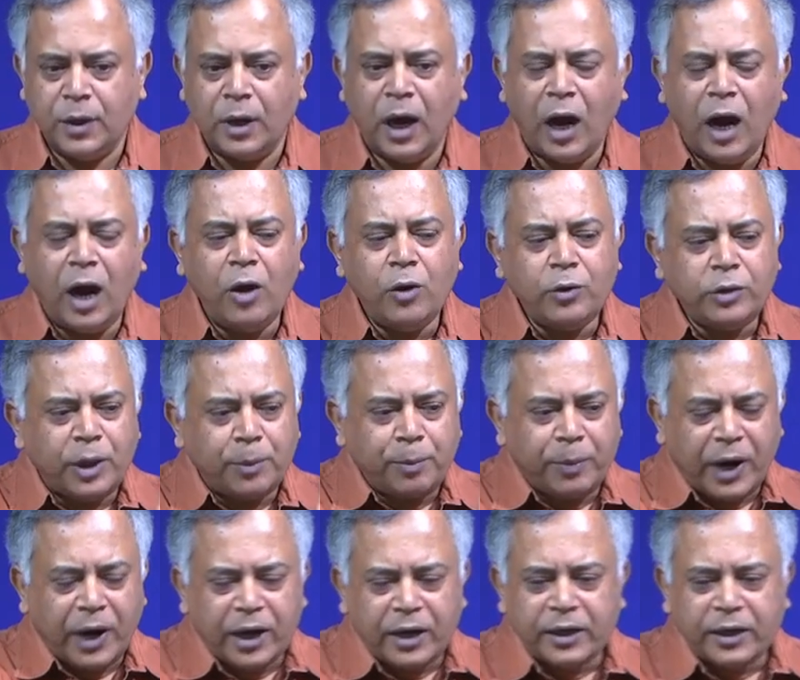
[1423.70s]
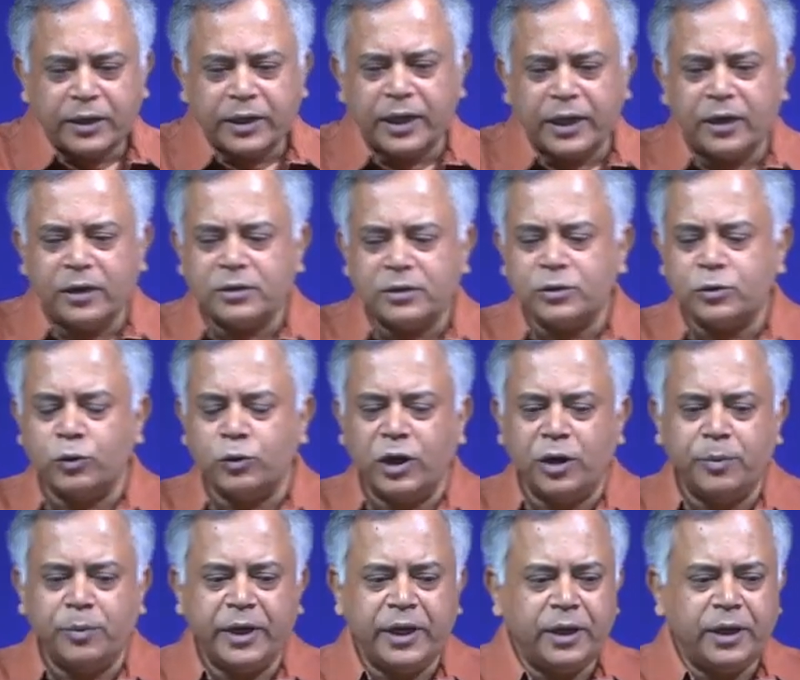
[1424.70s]
how the particles
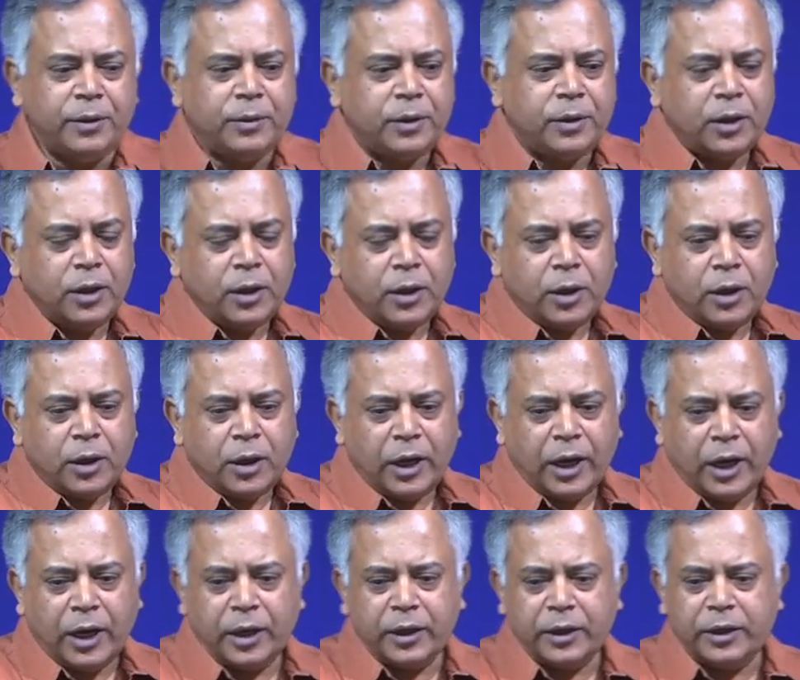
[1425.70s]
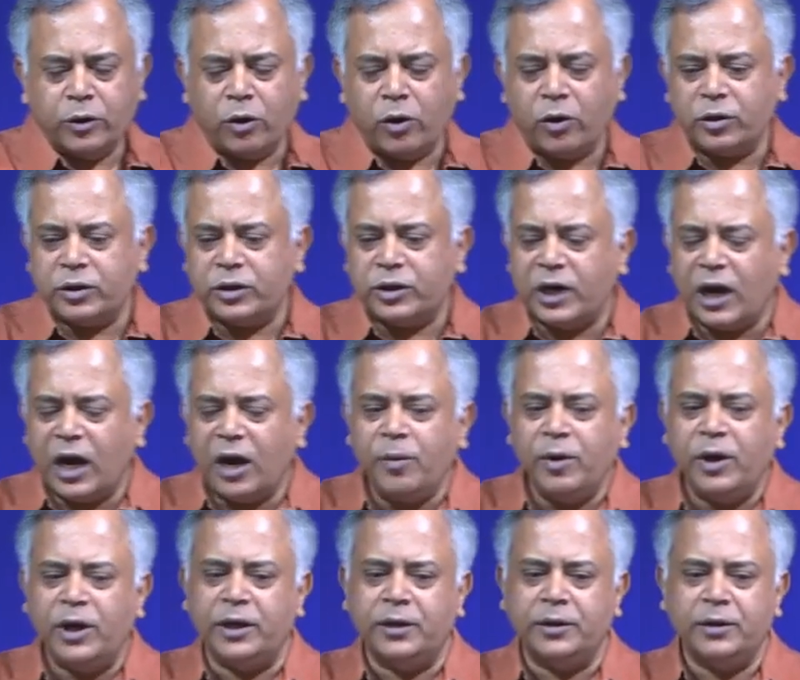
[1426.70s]
will be your
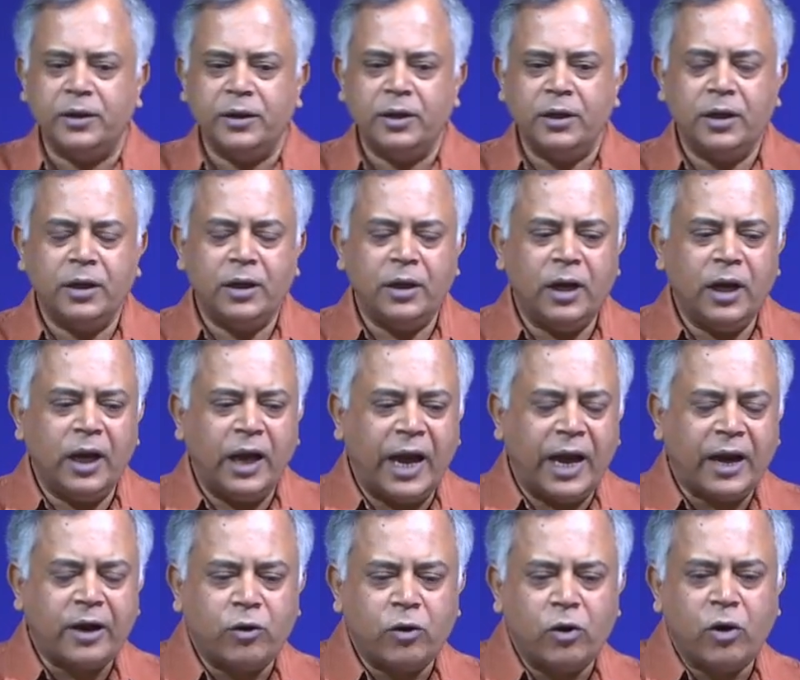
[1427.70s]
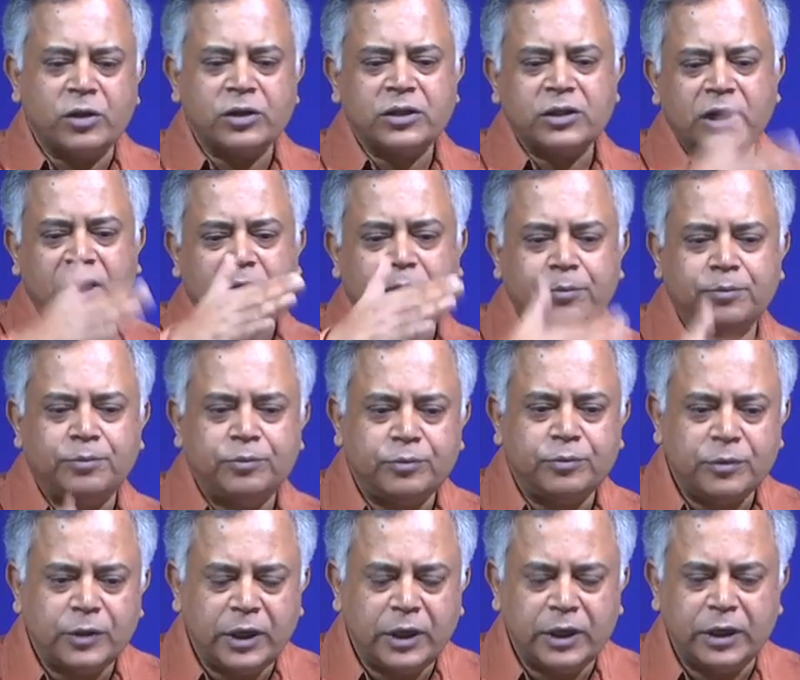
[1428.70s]
traveling across the
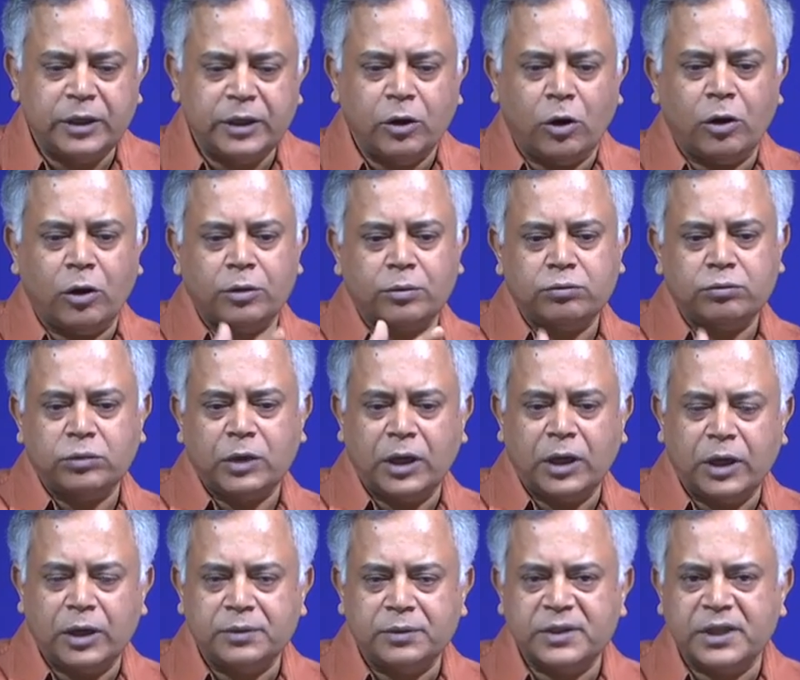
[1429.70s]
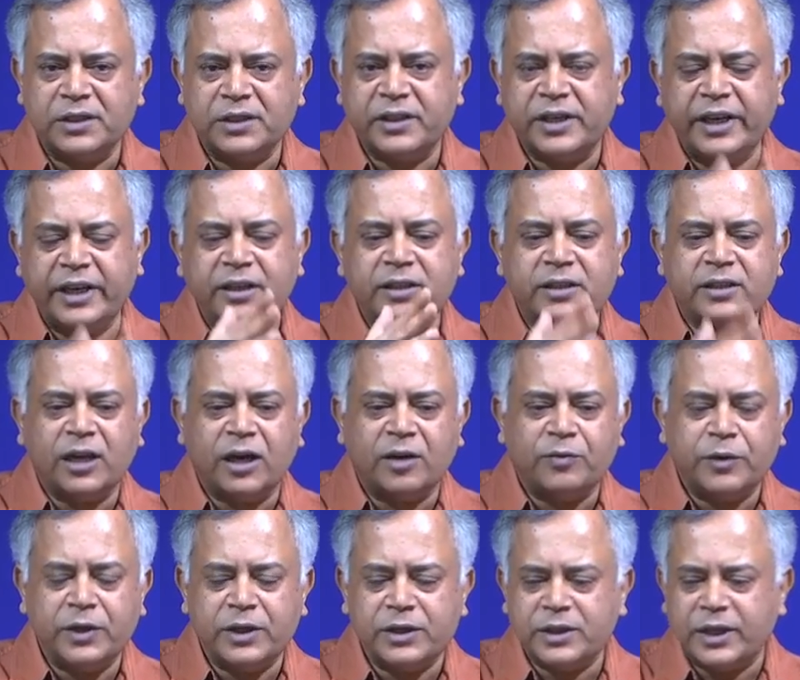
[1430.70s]
your say screen
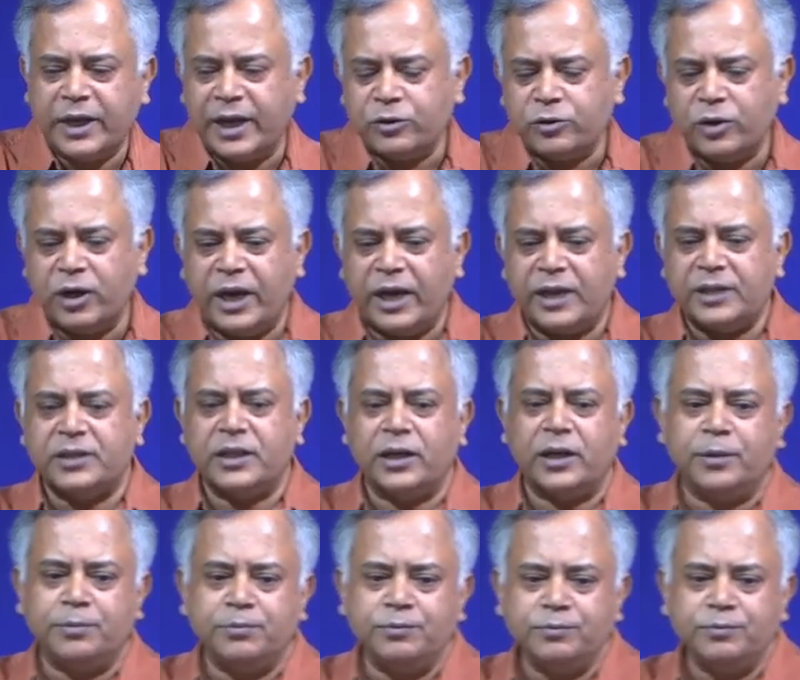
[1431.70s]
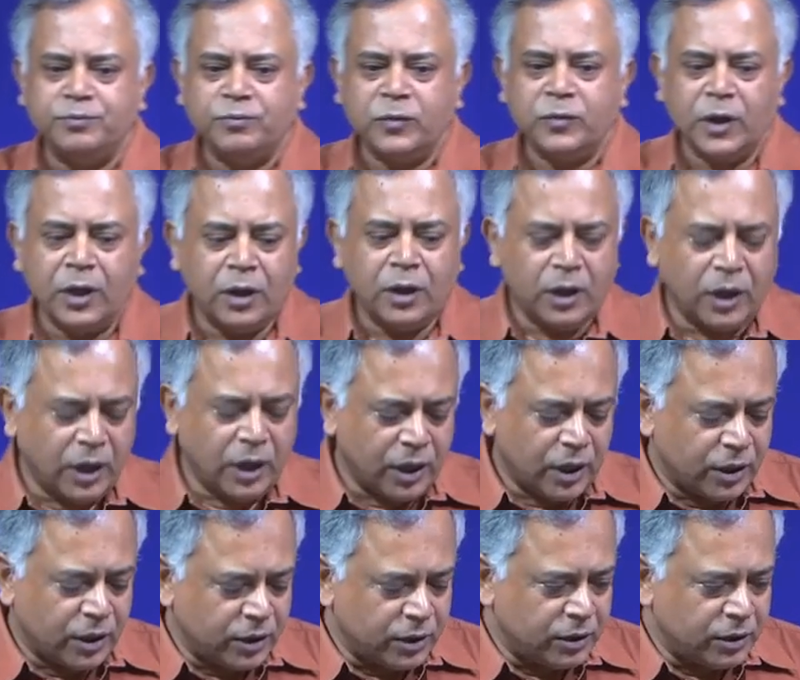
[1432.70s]
surface as well as the
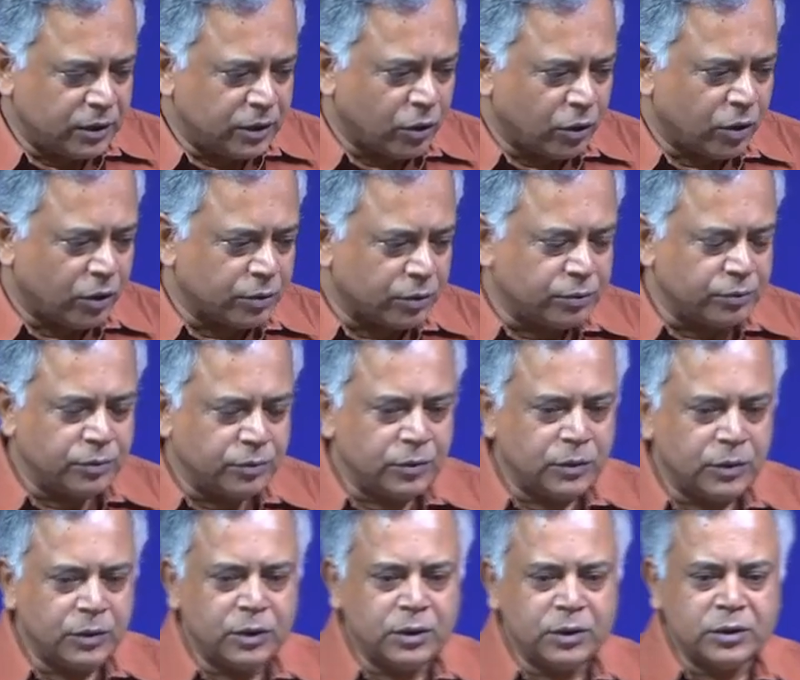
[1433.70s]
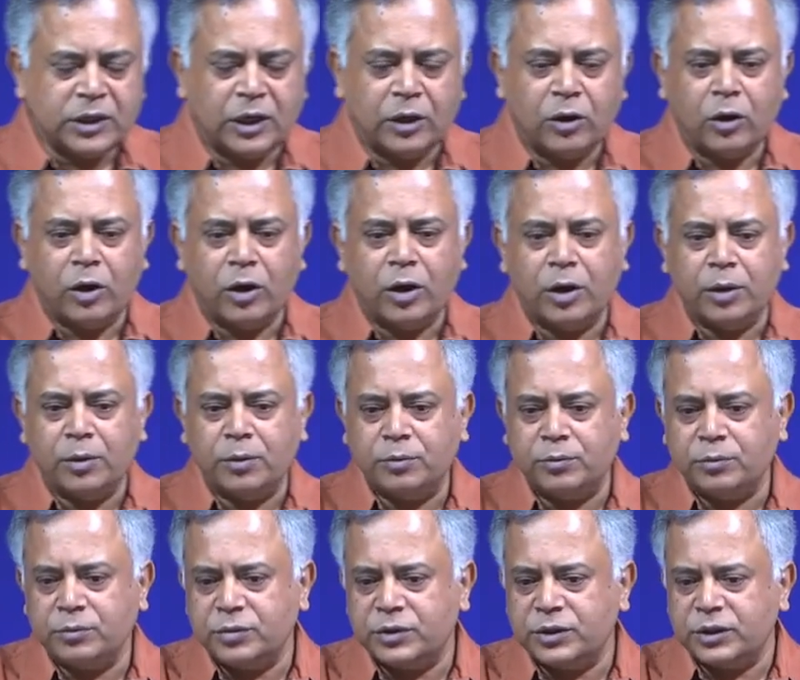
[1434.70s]
your
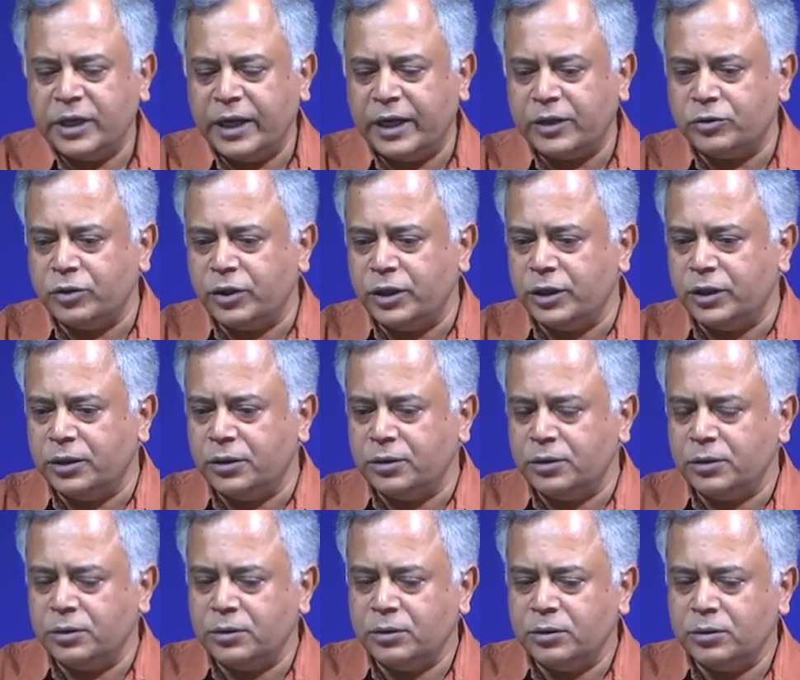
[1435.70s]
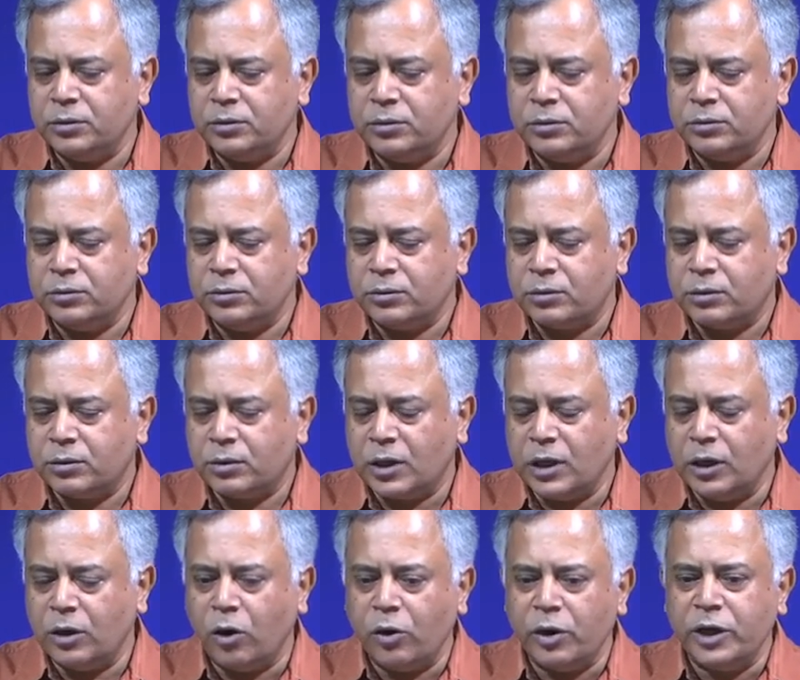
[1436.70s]
say actually
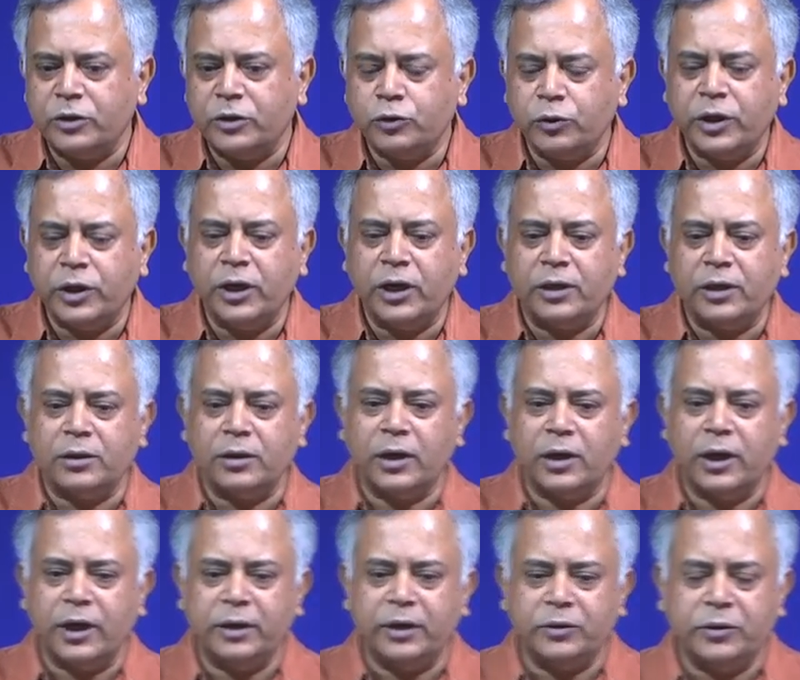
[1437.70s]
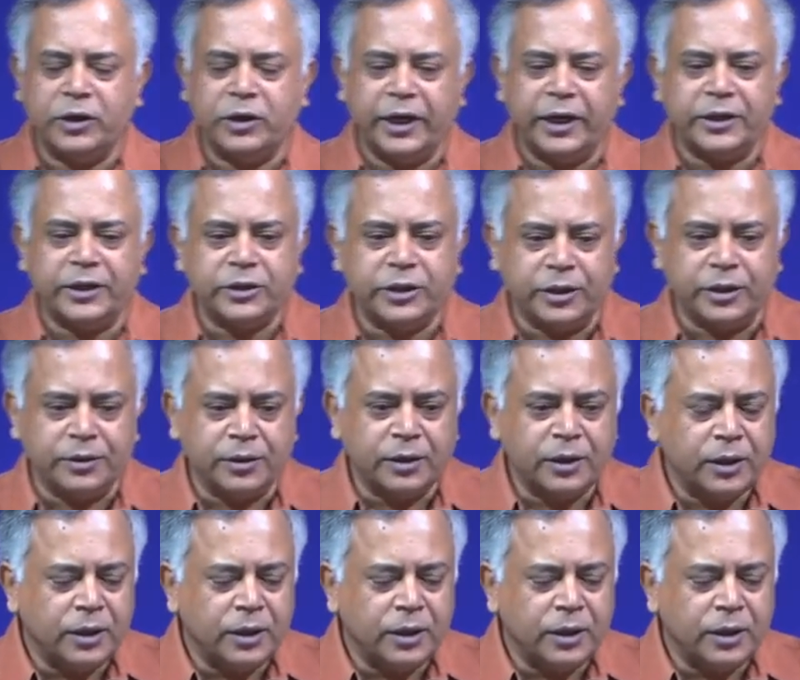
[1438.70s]
the longitudinal direction.